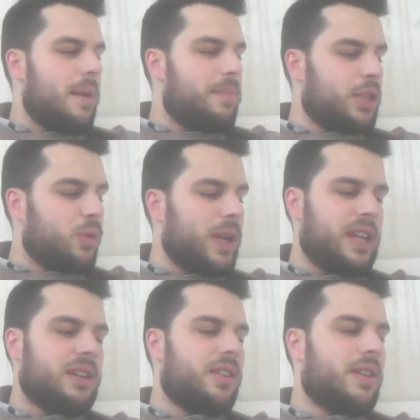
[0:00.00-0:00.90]

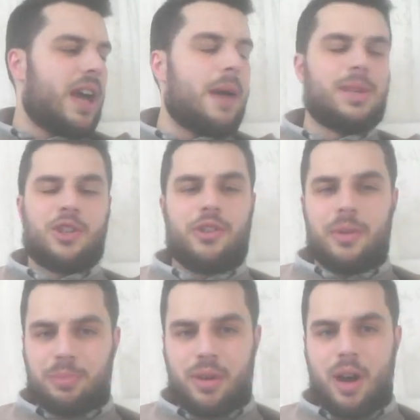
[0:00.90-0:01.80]
between amateur
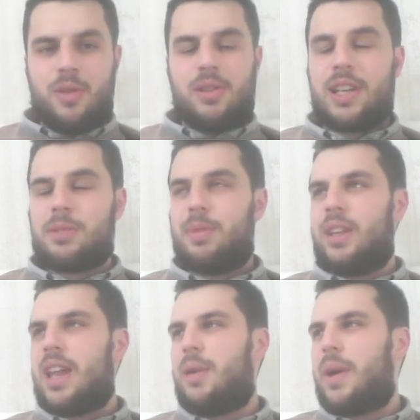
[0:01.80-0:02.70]
and pro, let's put
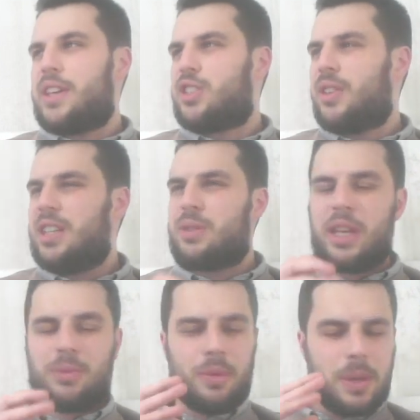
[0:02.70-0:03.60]
it that way. So
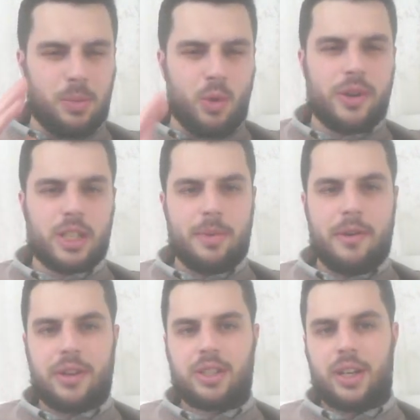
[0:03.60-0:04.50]
he's probably more
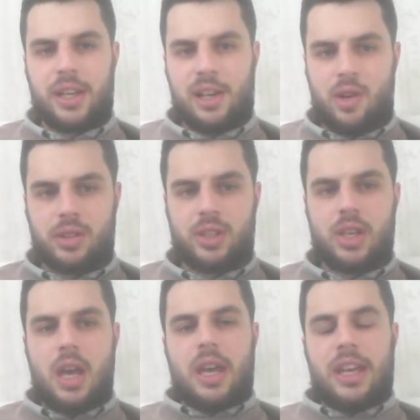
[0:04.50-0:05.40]
experienced than he looks.
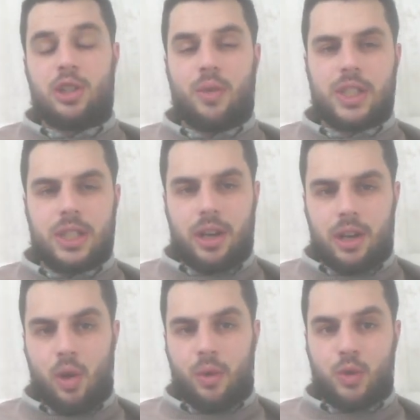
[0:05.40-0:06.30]
He's obviously done
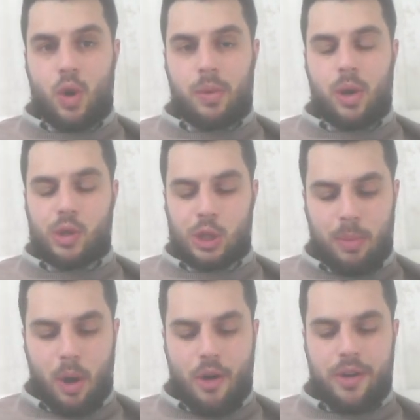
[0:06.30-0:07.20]
a lot of top class
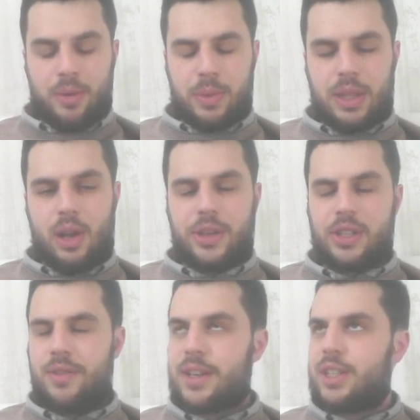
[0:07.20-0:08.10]
sparring with the
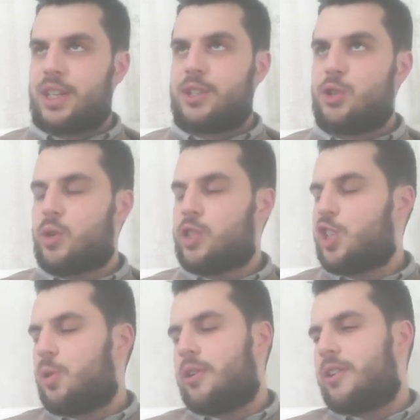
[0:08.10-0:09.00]
likes of Anthony
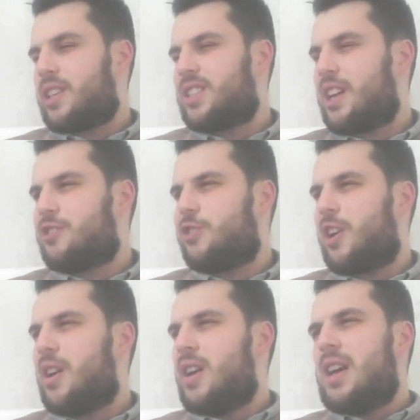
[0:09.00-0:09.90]
Joshua,
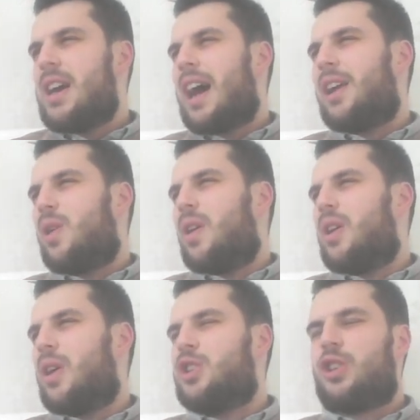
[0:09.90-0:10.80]
etc. And
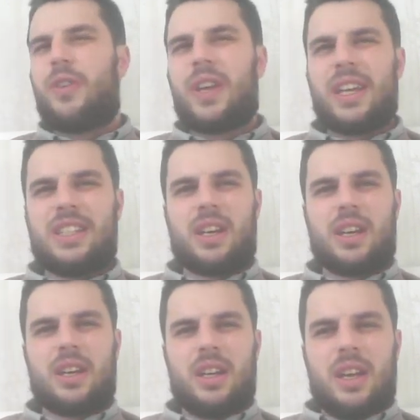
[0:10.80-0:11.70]
I just think he's
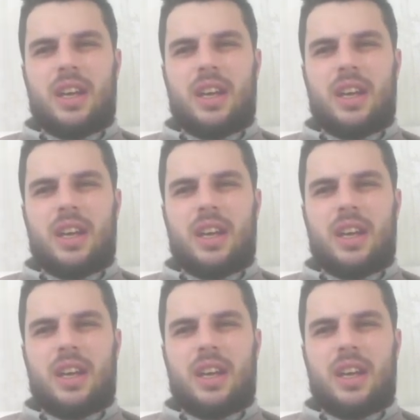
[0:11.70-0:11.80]
a